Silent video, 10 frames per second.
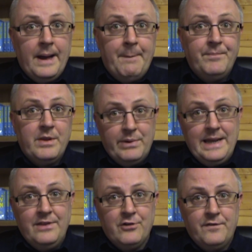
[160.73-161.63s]
Um, the
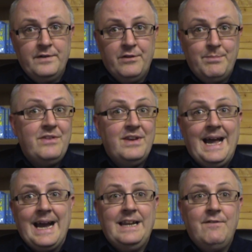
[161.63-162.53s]
brain is often as busy and
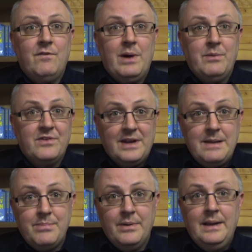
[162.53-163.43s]
active when we're
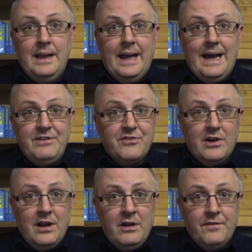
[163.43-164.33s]
asleep as it's
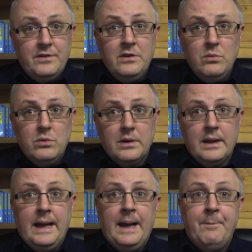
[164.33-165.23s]
got a lot to do.
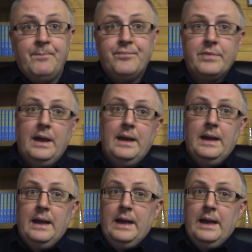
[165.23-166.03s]
Um, uh,